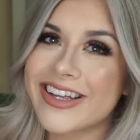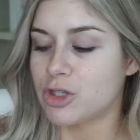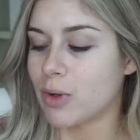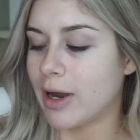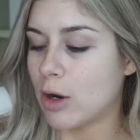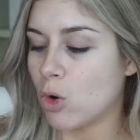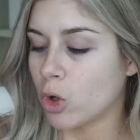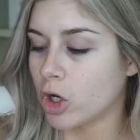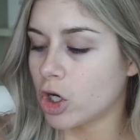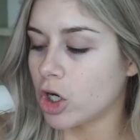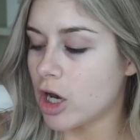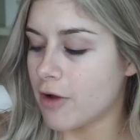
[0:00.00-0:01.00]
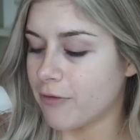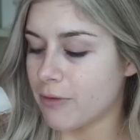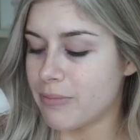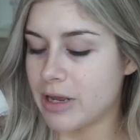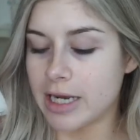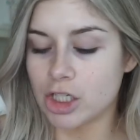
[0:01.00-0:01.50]
So I ordered
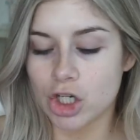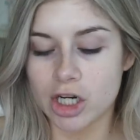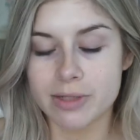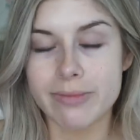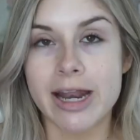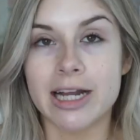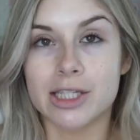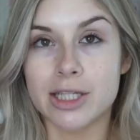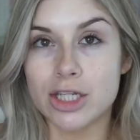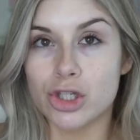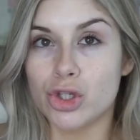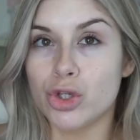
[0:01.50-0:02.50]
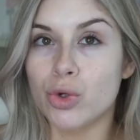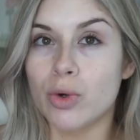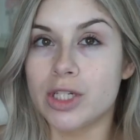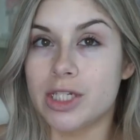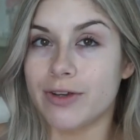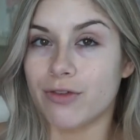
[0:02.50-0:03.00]
from BH Cosmetics these
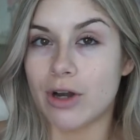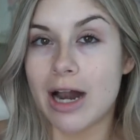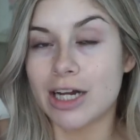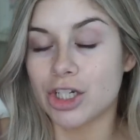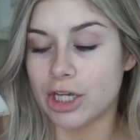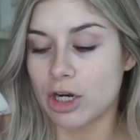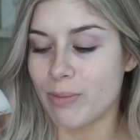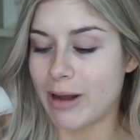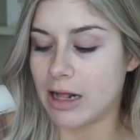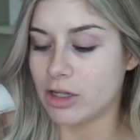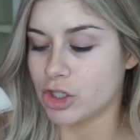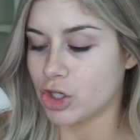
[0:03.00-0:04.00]
two different eyeshadow palettes.